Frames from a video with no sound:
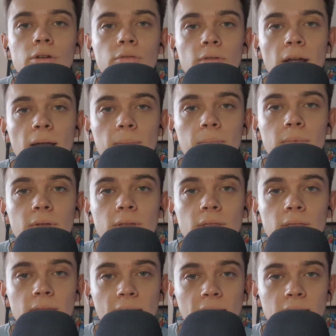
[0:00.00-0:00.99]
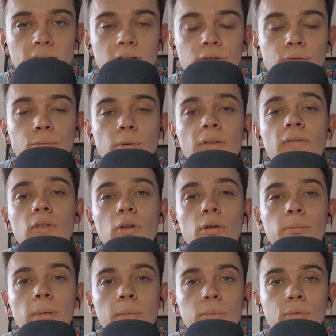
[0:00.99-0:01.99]
wrap that with your
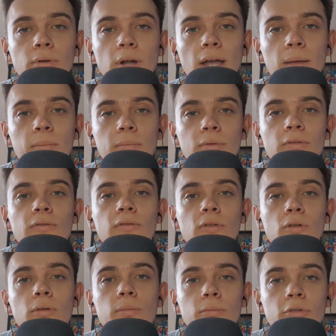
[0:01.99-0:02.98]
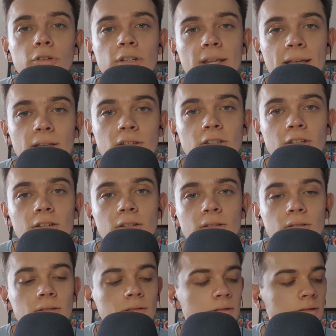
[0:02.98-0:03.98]
bubble wrap for protection,
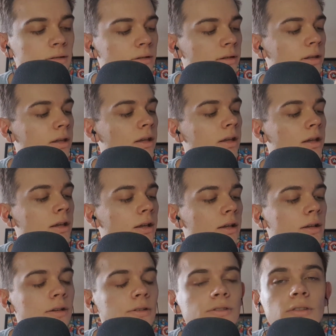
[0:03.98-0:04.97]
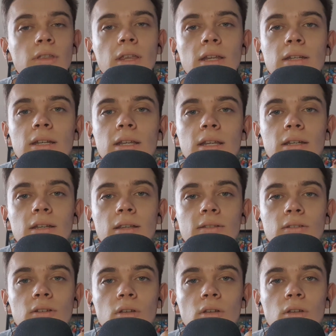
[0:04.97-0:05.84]
so that it does